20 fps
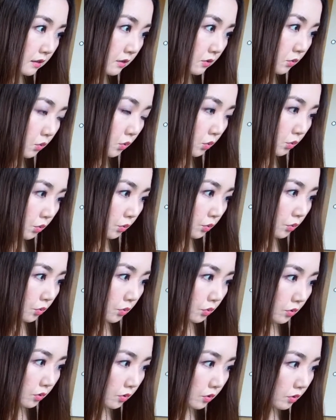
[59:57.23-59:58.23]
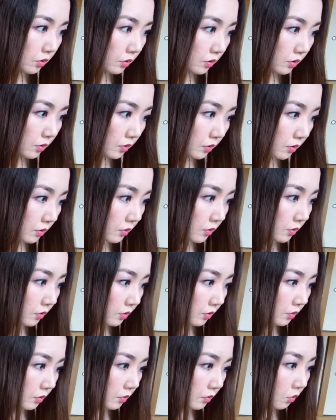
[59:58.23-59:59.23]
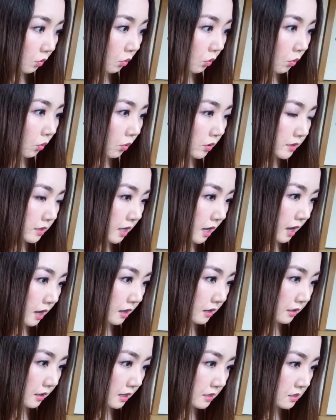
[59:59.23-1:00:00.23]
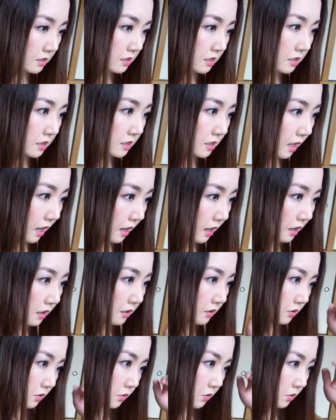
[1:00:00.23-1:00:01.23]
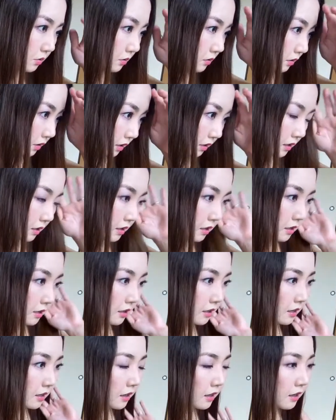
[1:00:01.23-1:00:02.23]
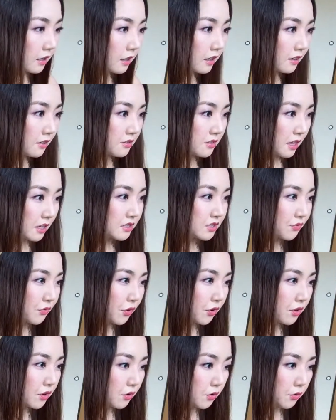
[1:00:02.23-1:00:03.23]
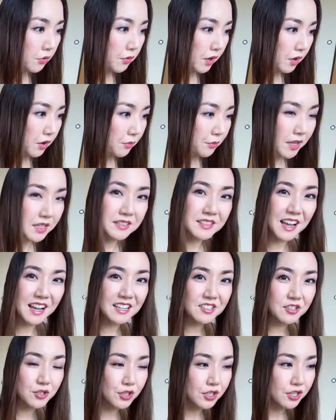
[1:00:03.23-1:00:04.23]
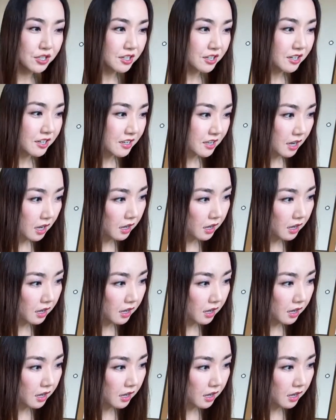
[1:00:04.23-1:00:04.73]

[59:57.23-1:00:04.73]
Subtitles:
Oh, oh yeah, I see that. Cool. Thanks for your recommendation.